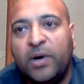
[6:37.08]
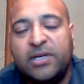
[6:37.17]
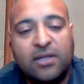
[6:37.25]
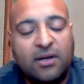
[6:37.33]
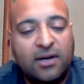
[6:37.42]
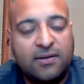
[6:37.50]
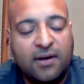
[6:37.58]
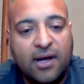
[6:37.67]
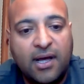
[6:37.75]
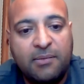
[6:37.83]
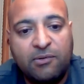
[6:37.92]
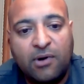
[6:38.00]
waste a lot of
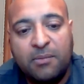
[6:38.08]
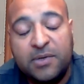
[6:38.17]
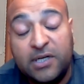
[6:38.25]
time and raw